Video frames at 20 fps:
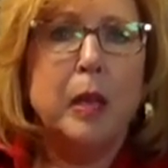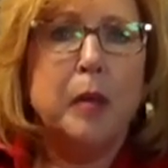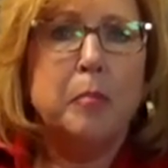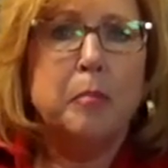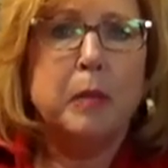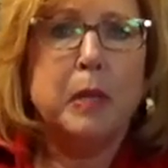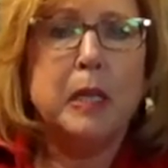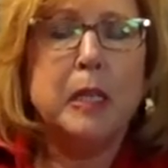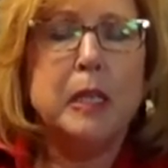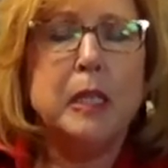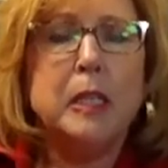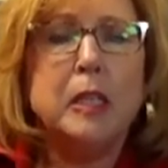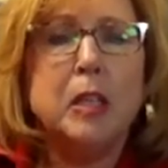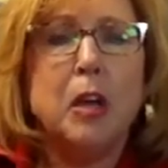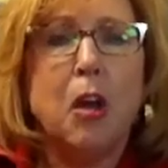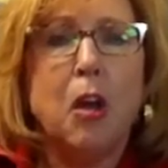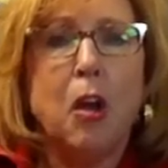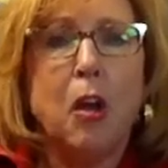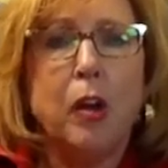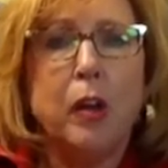meaning the
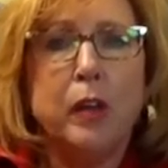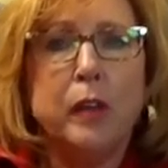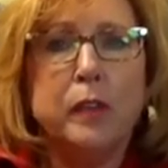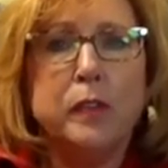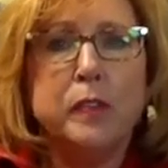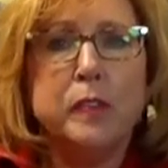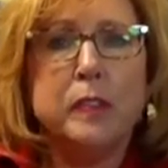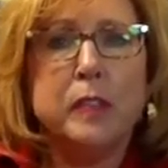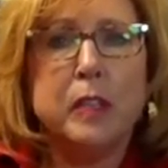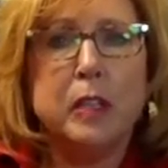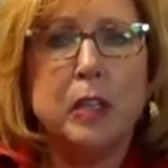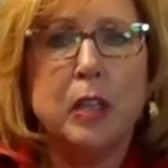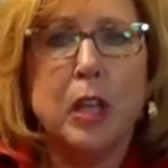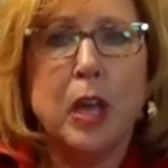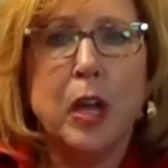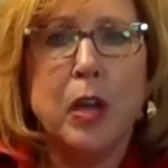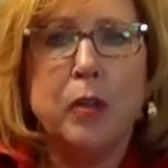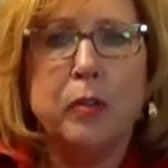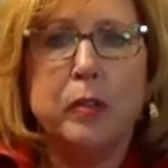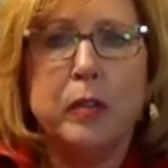RFC
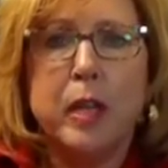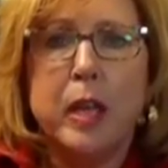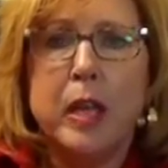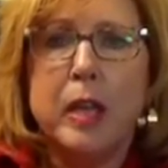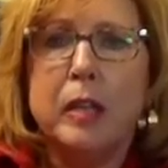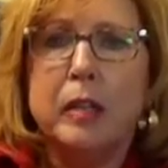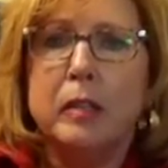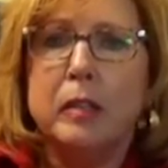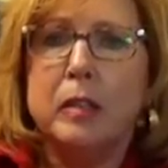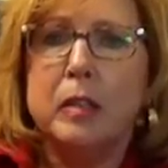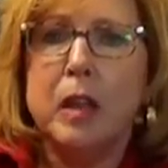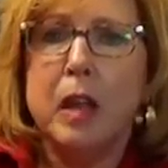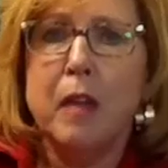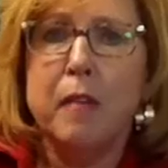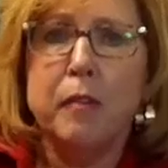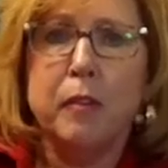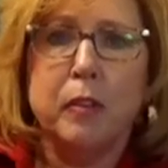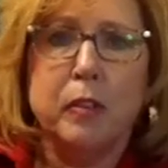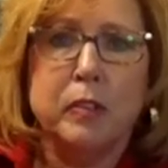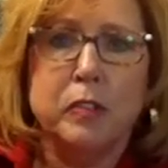alone
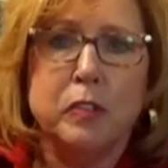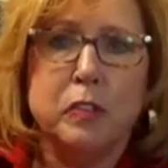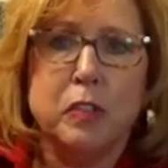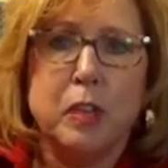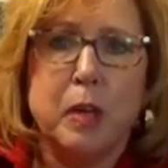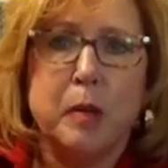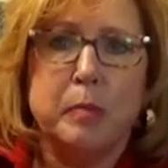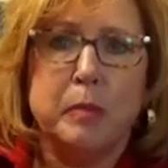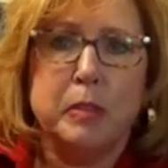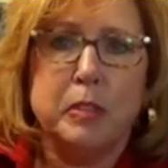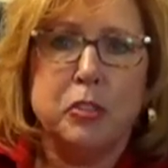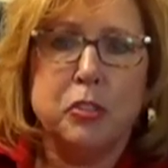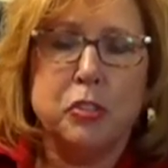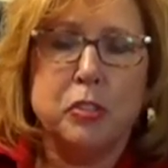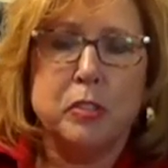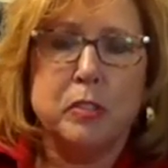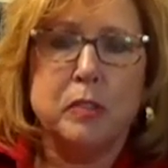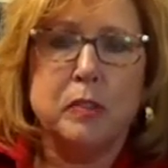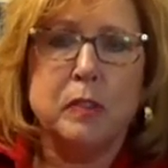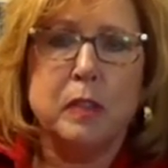never
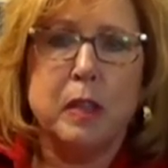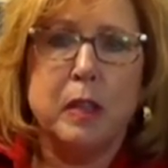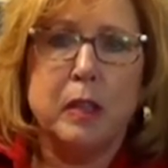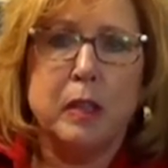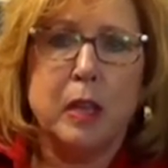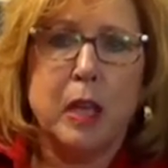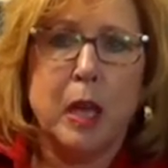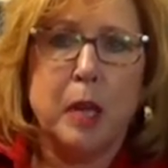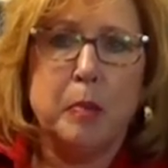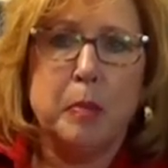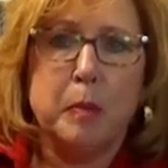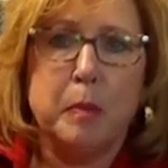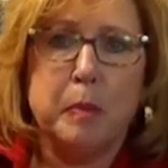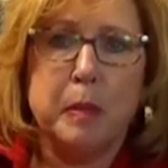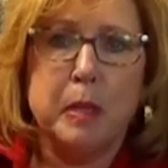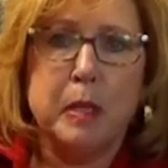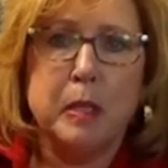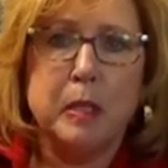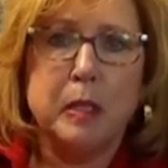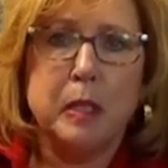establishes
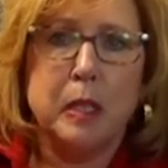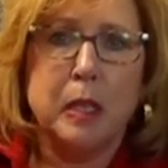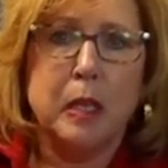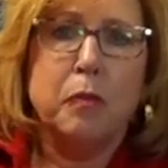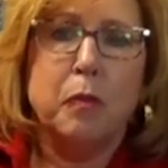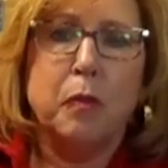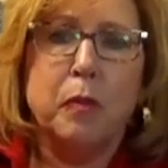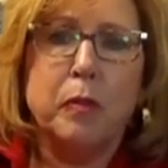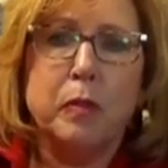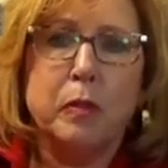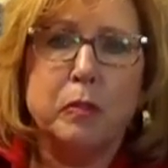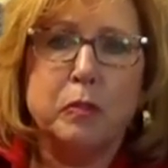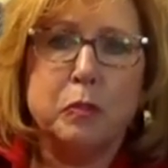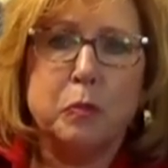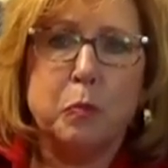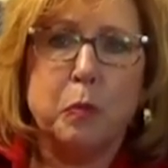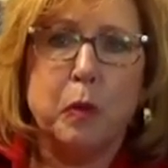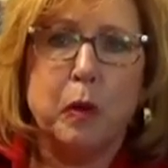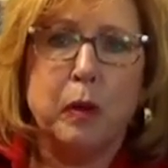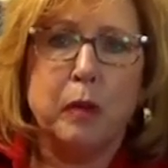capability for those
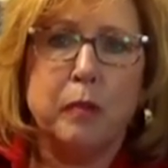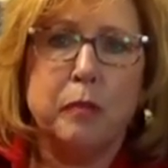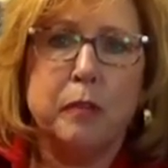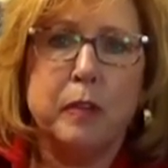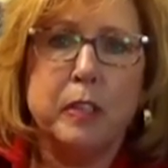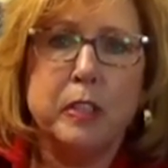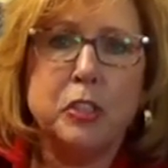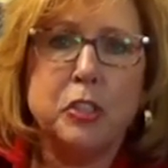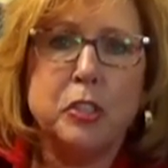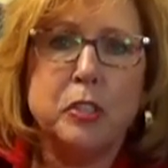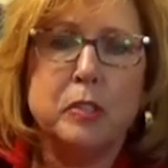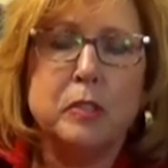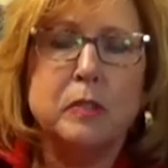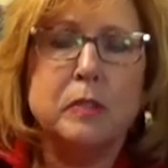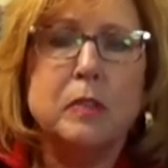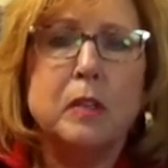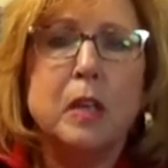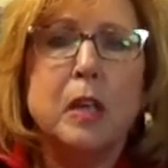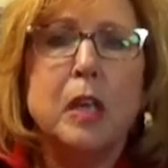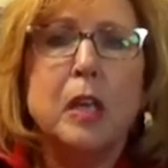work functions.
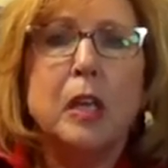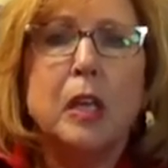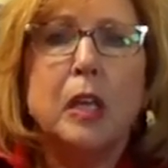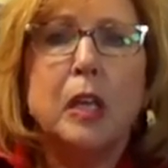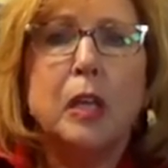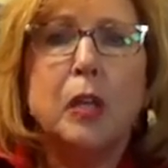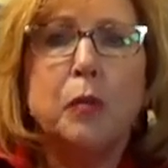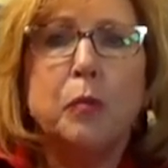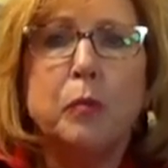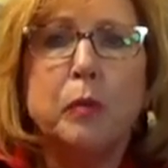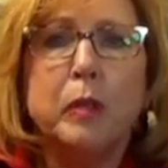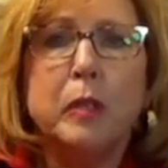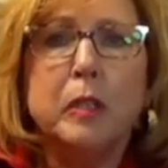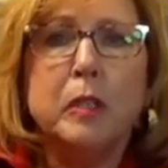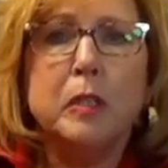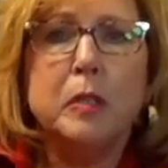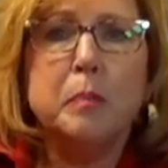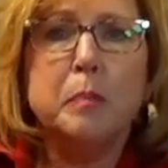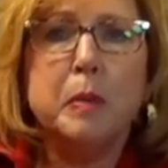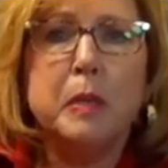It really
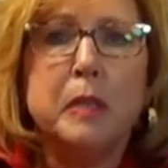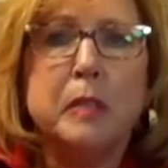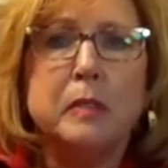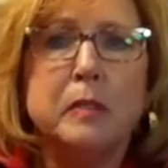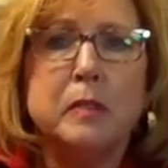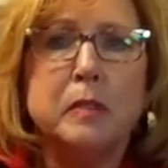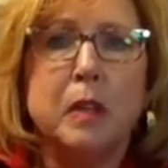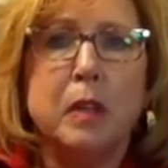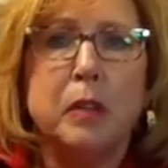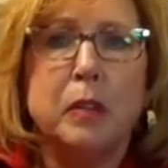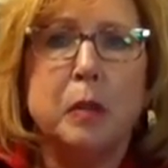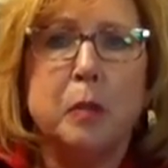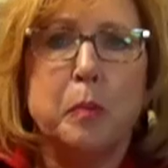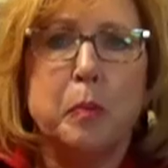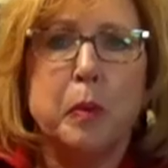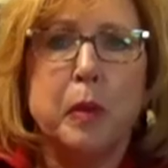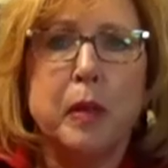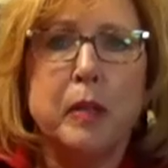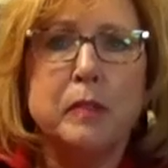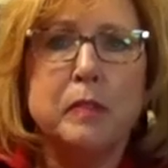depends on the
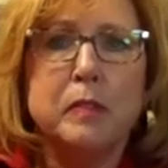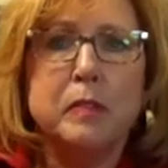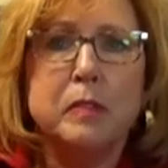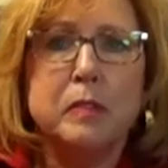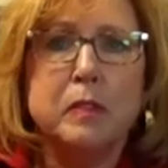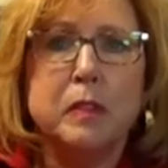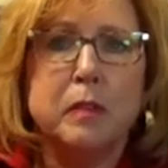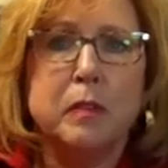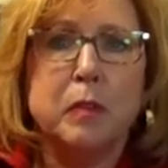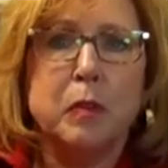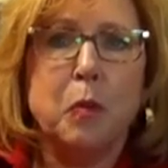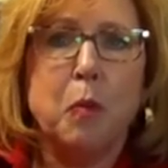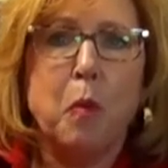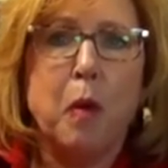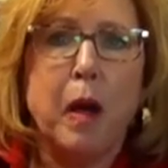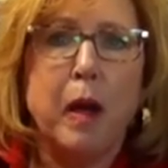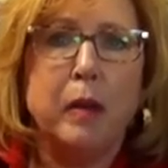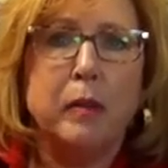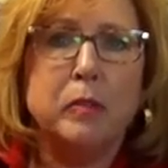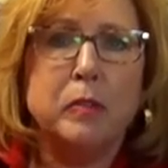presence of
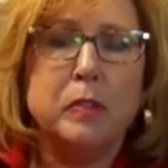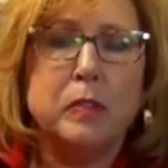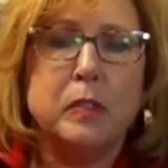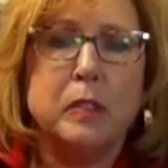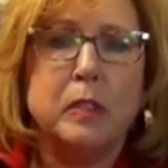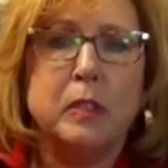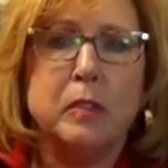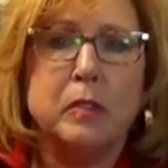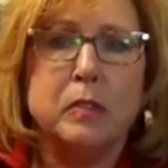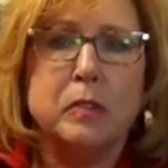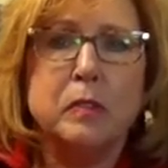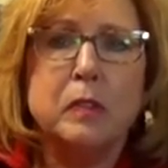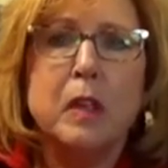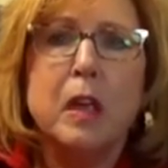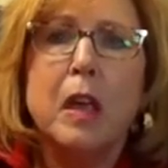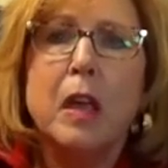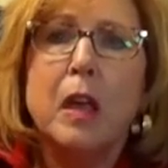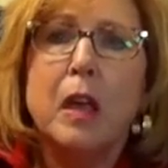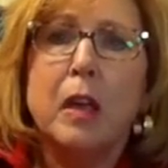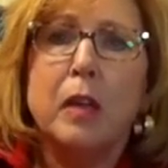acquired skills
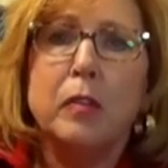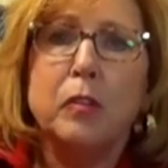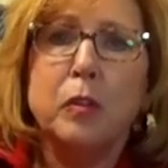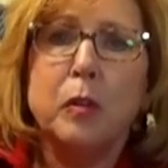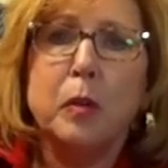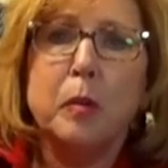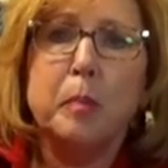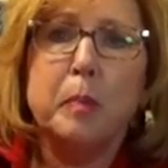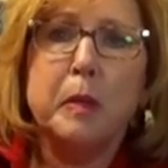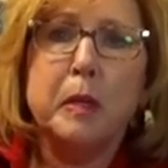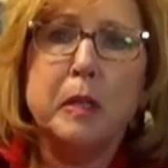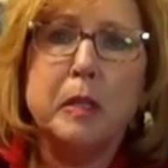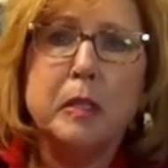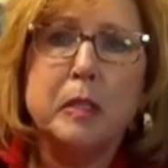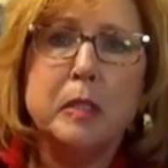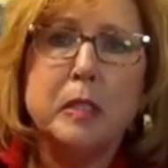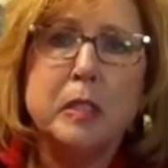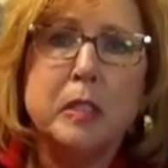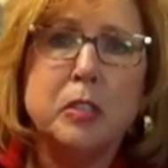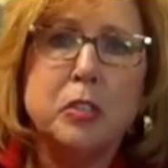and their
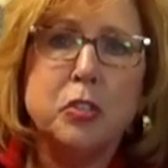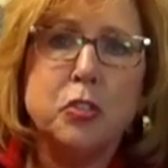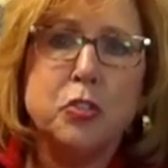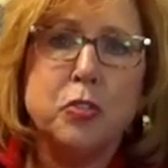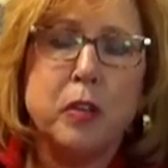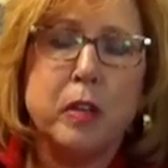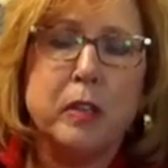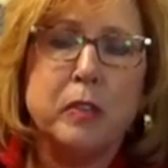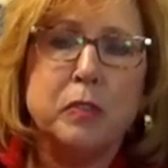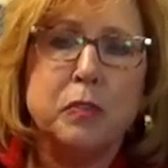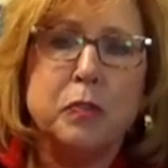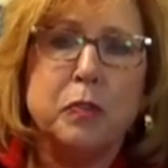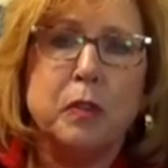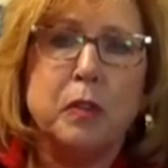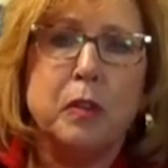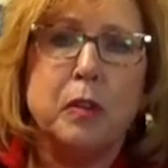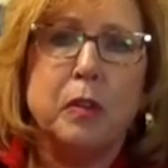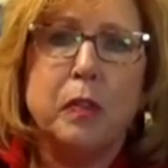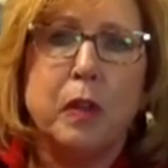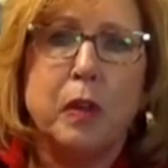ability to
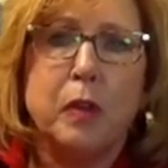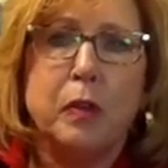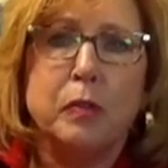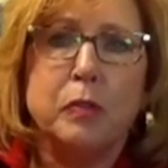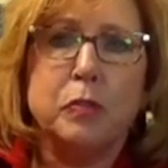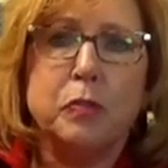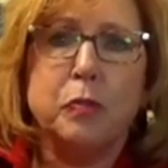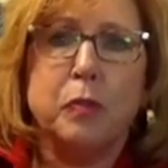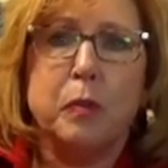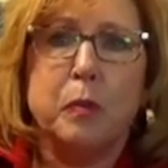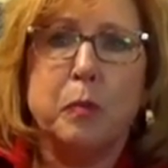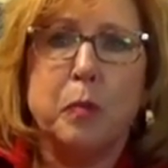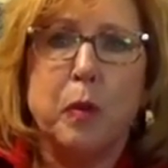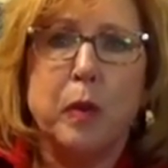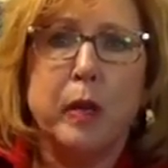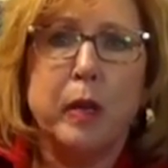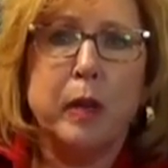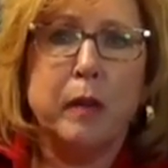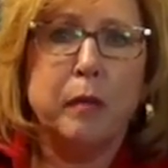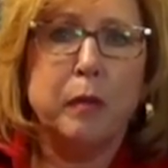transfer those from
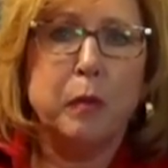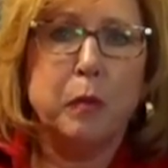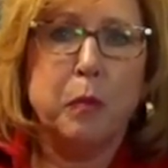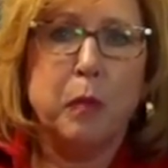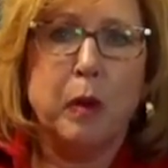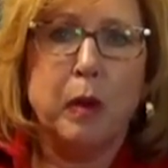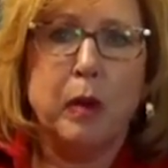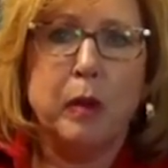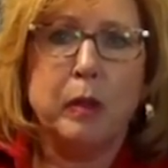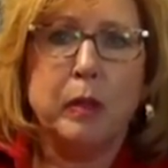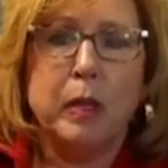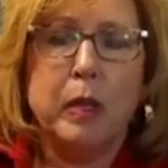whatever work